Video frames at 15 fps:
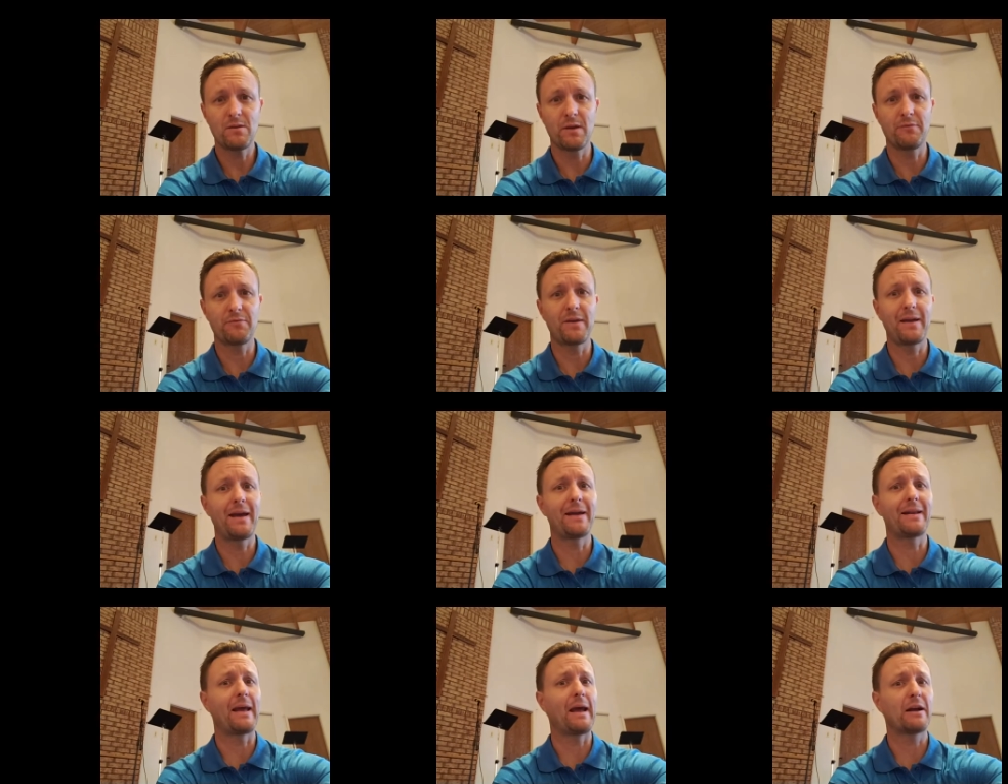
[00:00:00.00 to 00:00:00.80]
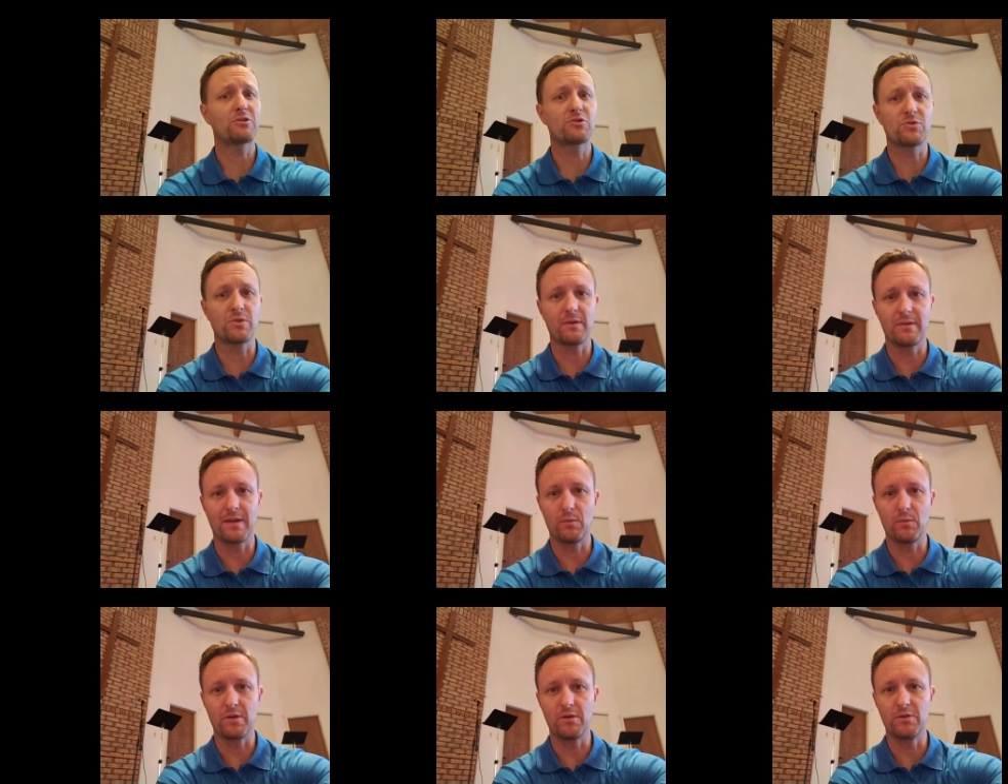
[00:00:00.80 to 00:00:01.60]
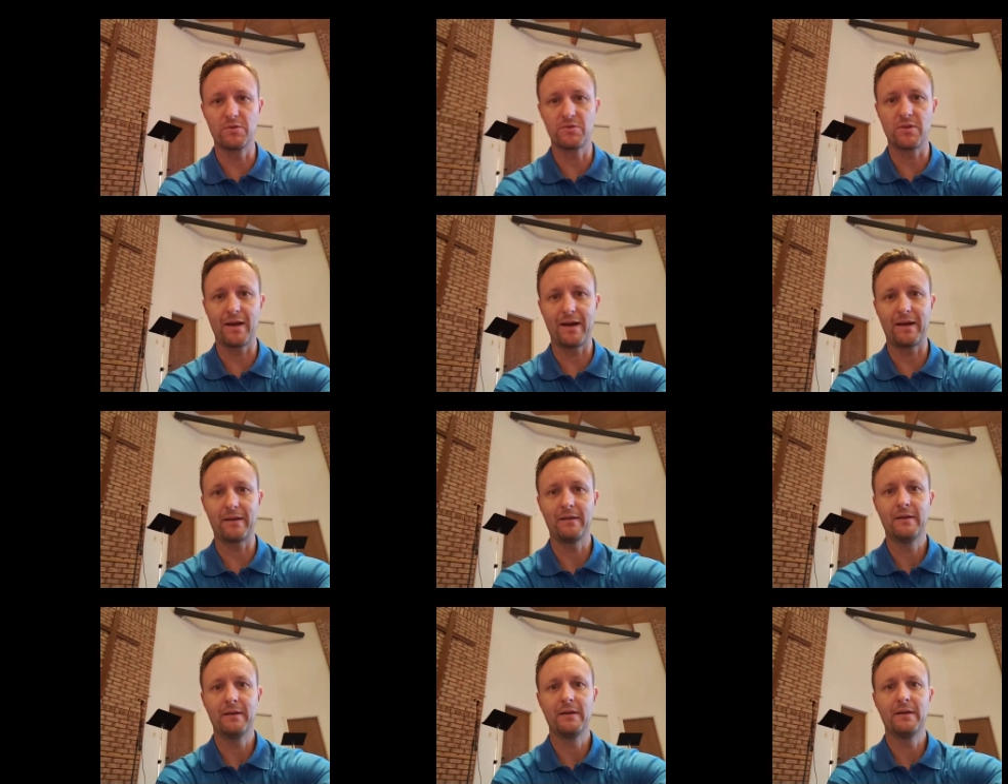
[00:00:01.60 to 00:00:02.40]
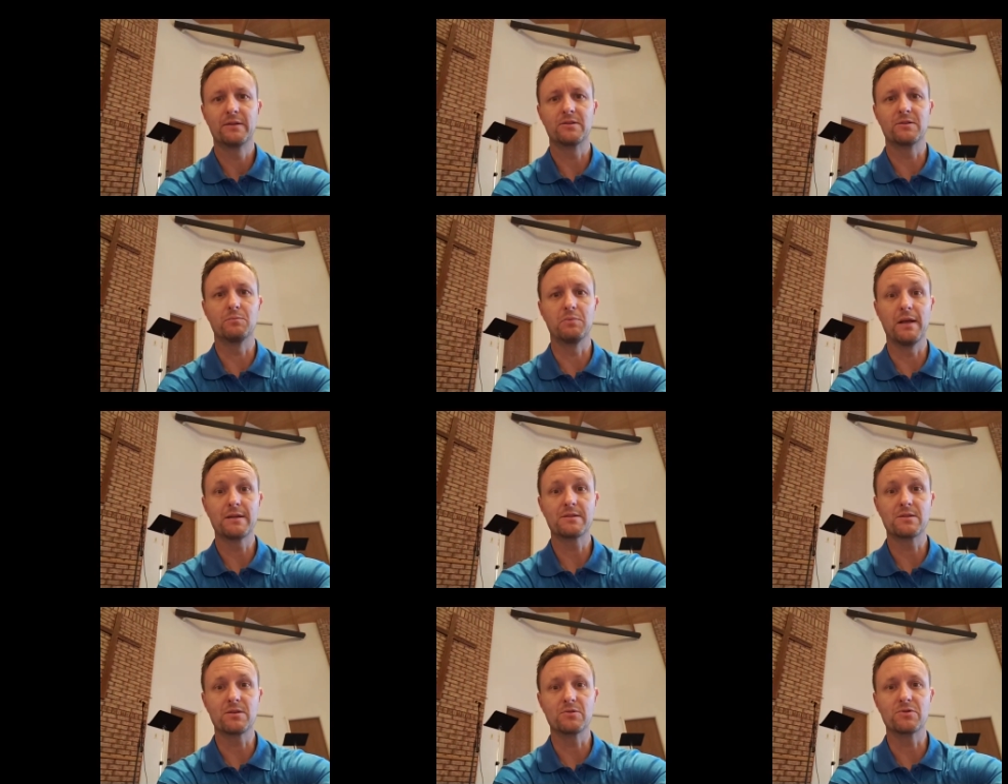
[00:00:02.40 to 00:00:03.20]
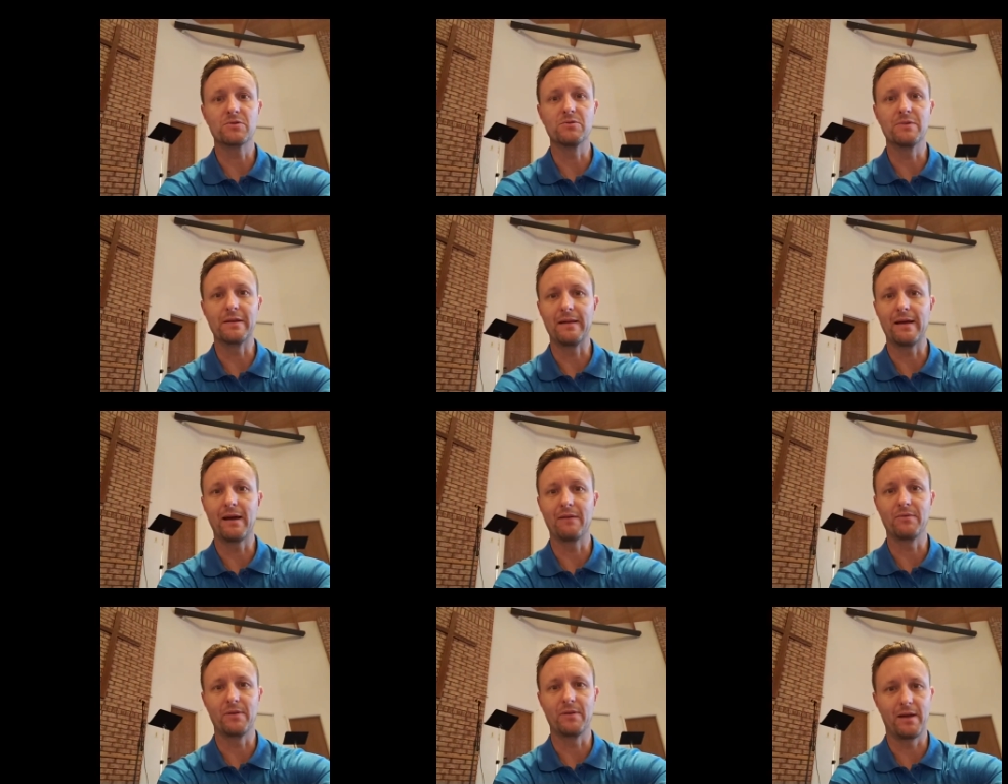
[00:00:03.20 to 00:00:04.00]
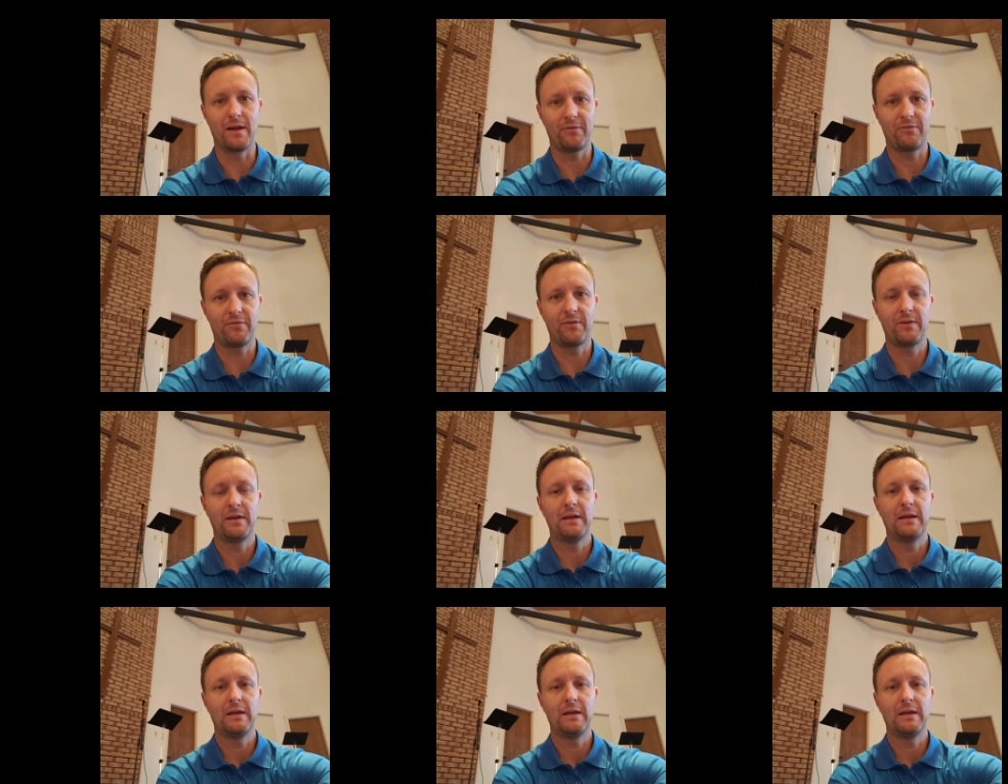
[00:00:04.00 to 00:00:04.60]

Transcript: If they had extra, they would use that to bless those who didn't have enough.